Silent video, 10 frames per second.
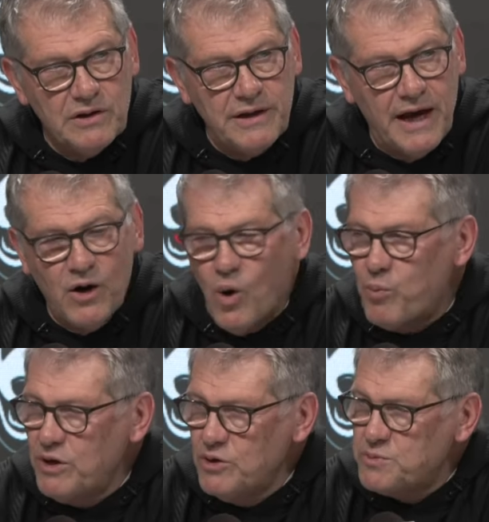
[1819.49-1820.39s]
that hope
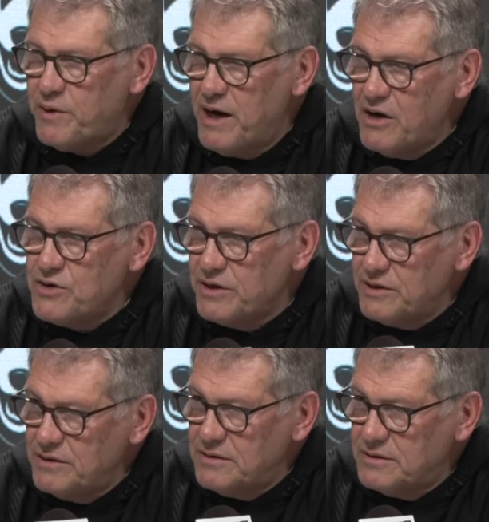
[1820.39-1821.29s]
we lose by
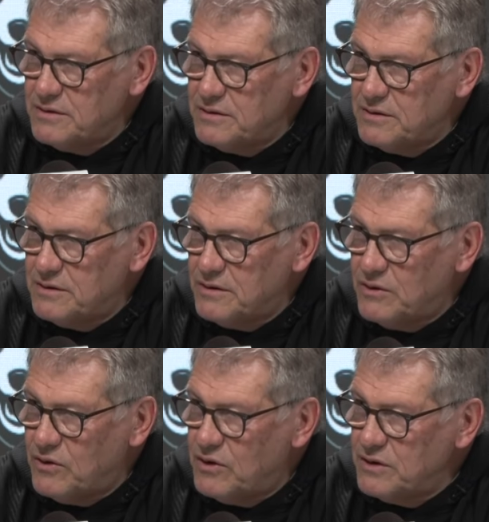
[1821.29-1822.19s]
100
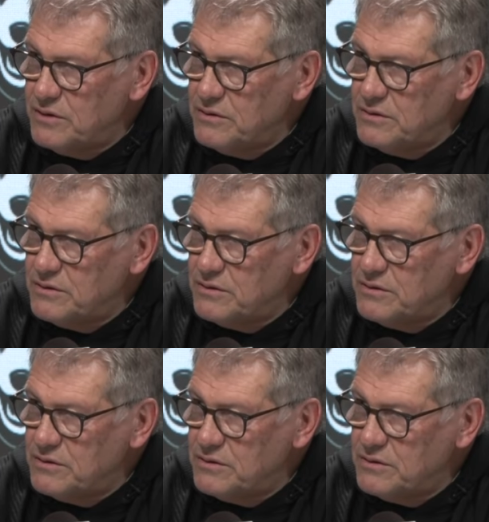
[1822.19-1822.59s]
on